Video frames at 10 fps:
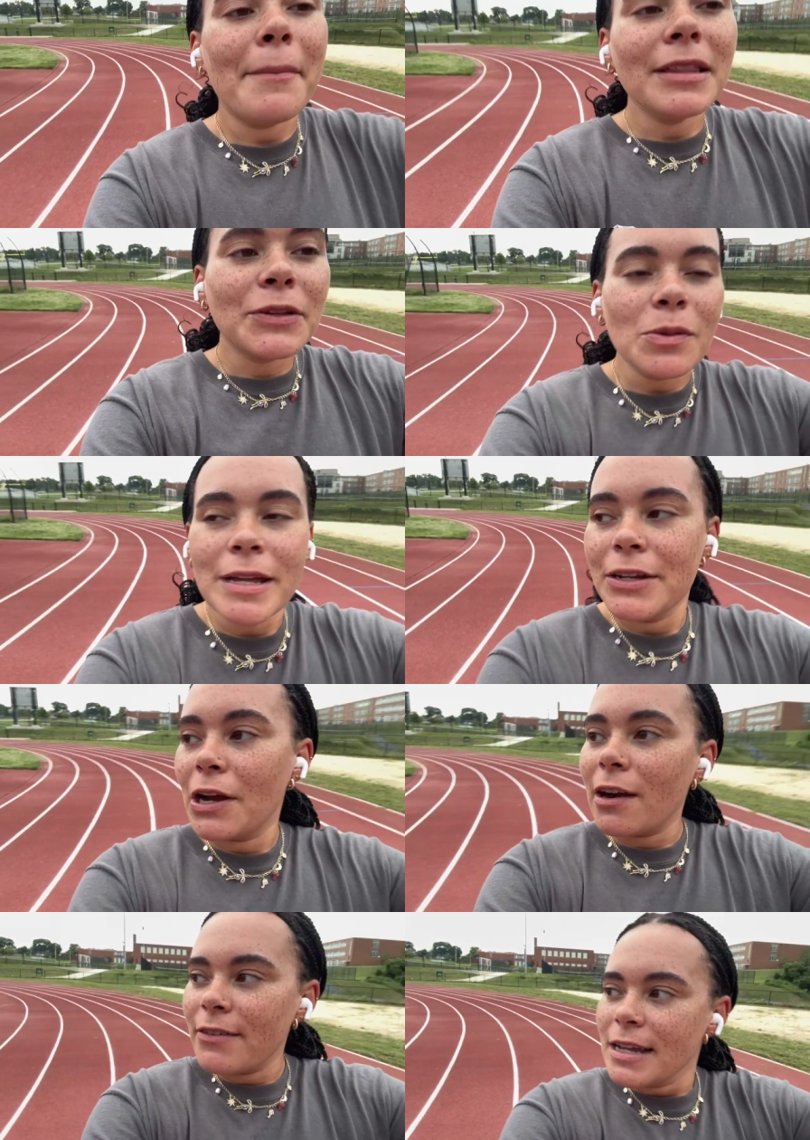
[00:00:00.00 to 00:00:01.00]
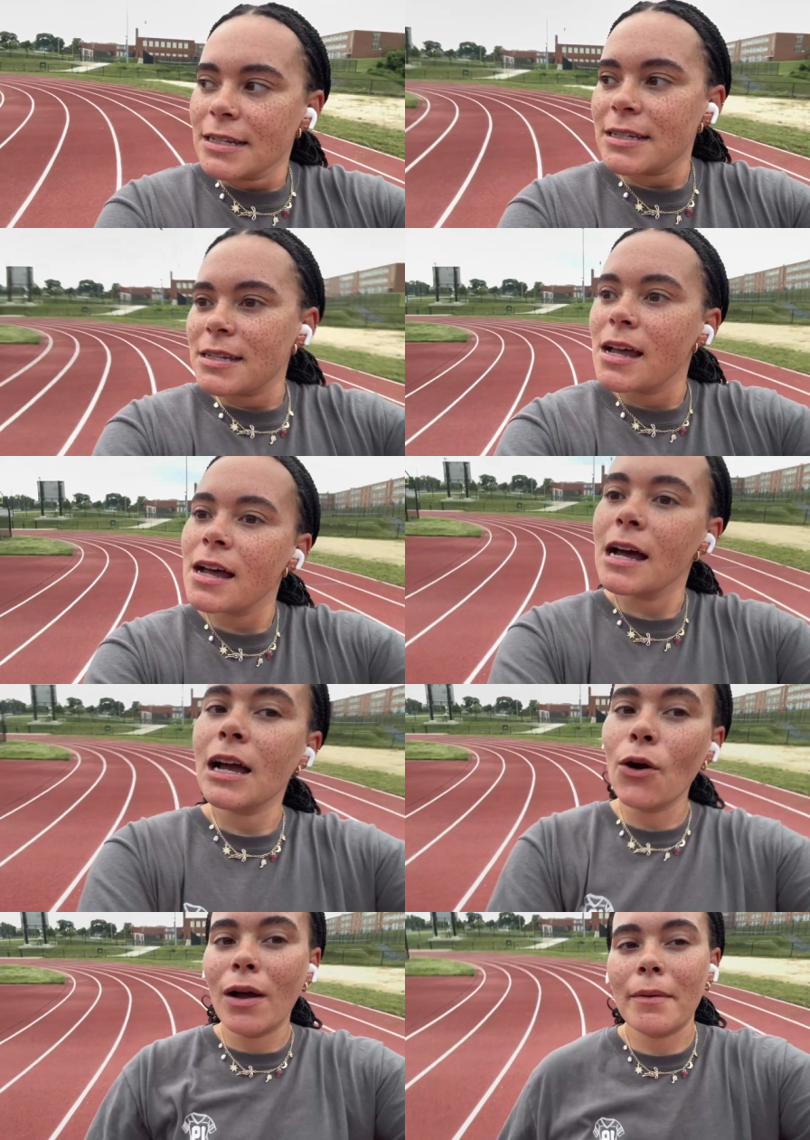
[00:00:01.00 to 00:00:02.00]
a little bit nervous
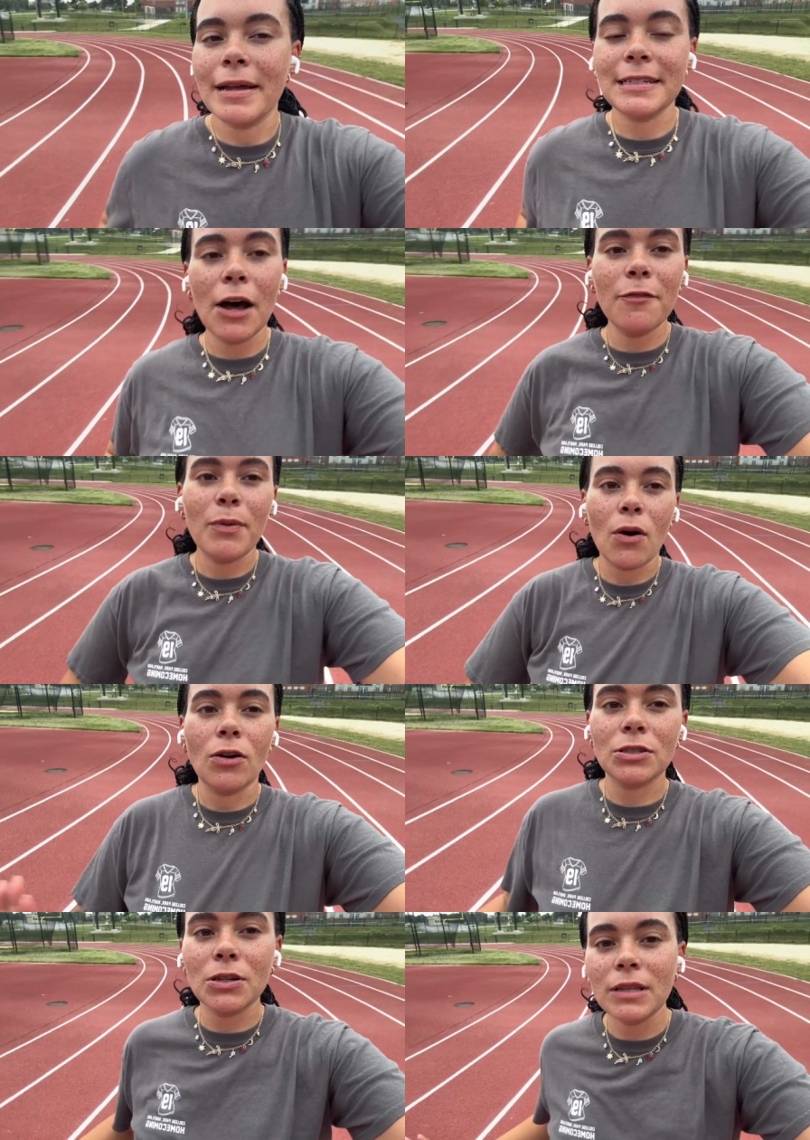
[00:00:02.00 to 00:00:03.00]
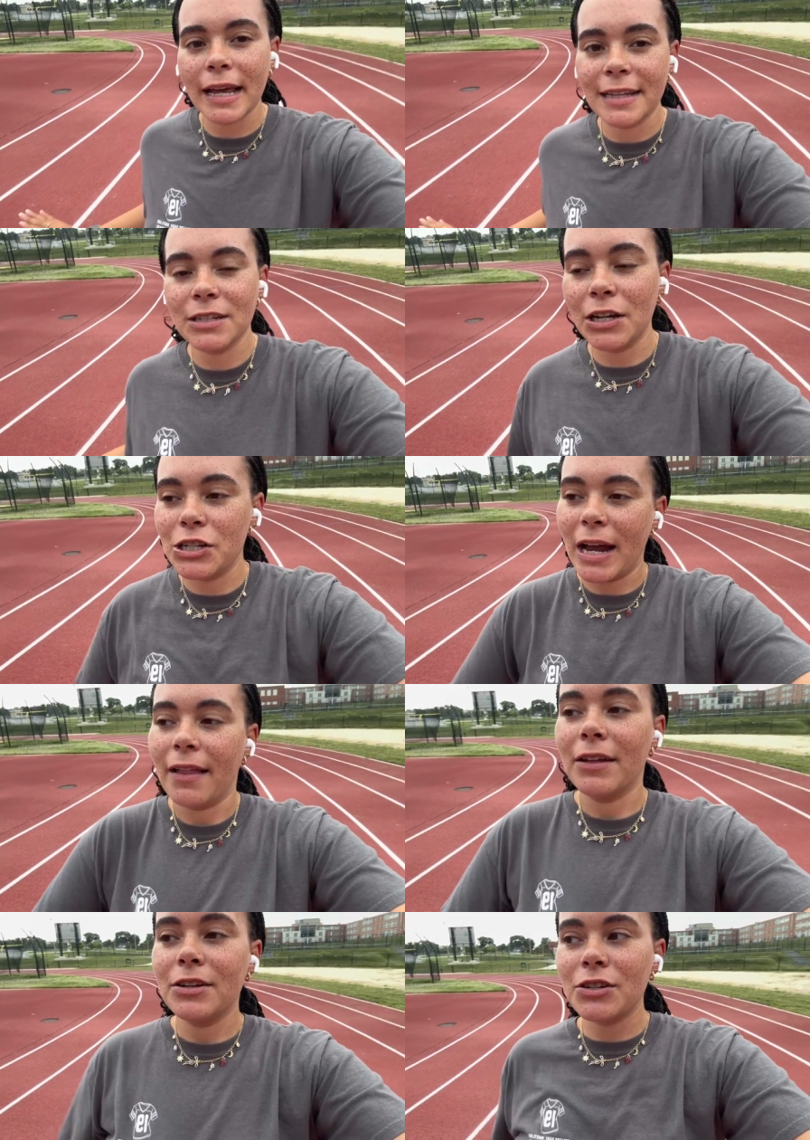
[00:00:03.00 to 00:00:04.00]
going by myself but also like it's a good
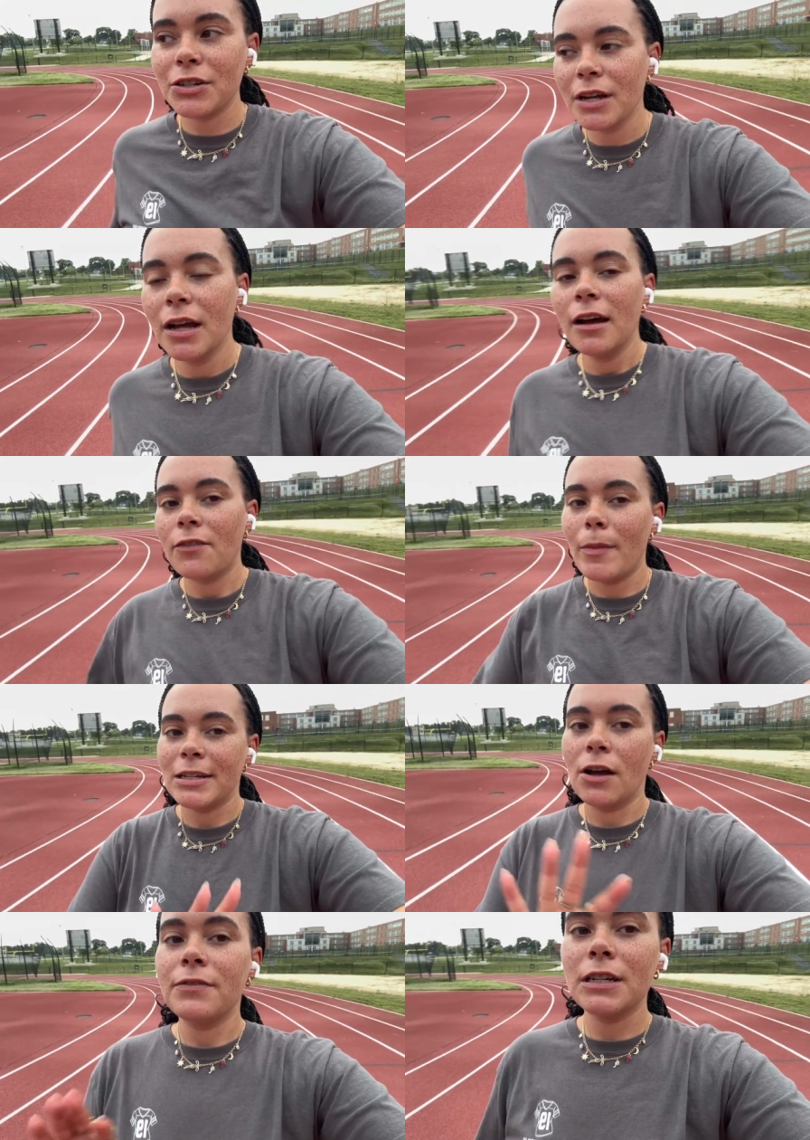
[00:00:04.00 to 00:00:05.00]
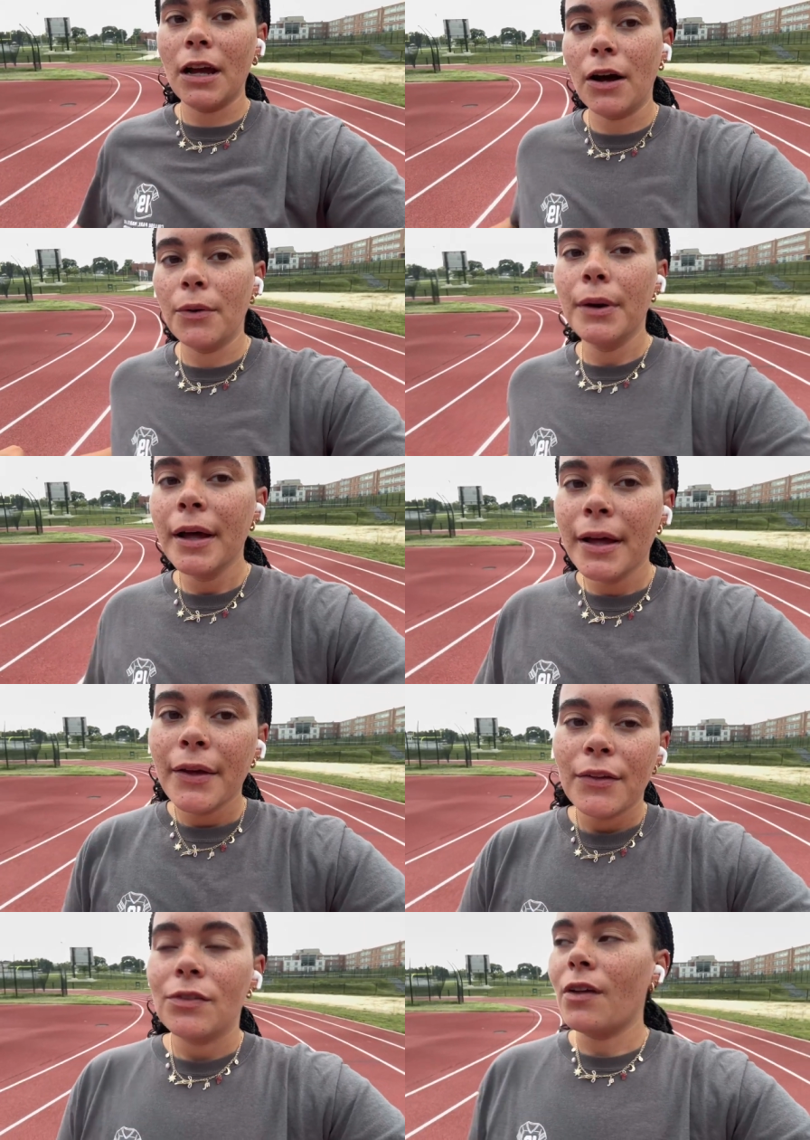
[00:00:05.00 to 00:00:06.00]
challenge for myself to go
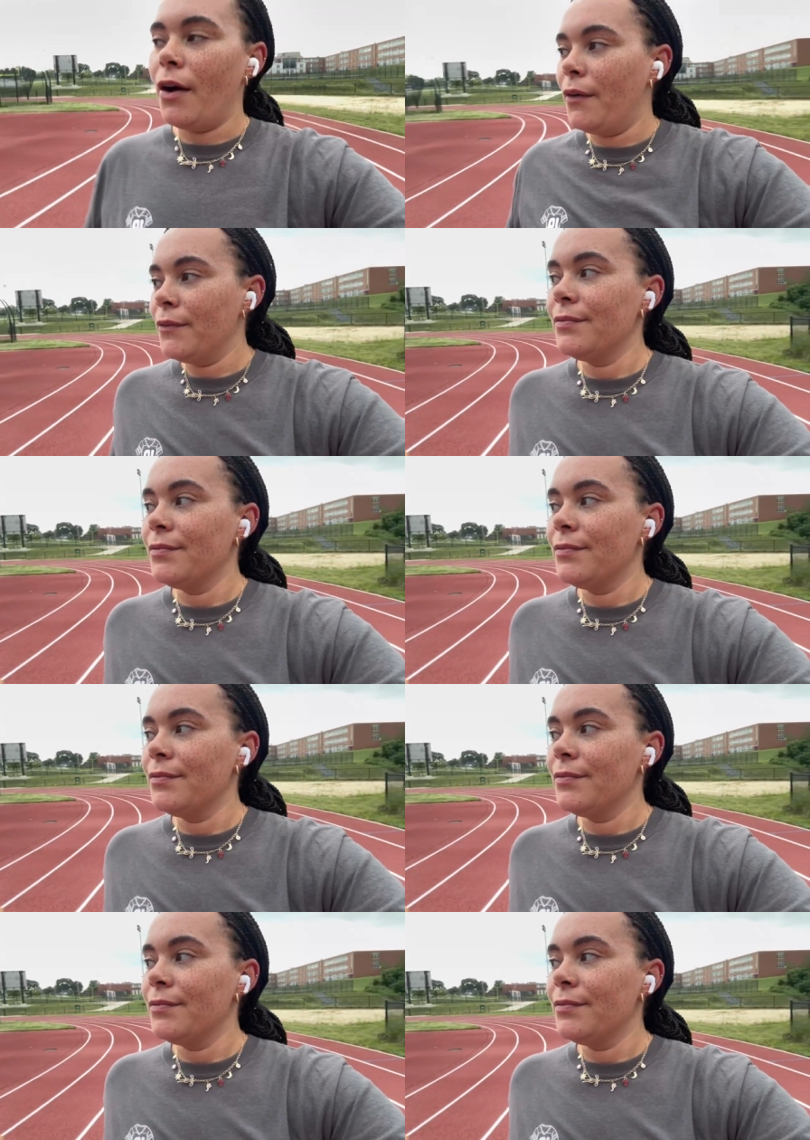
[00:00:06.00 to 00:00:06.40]
so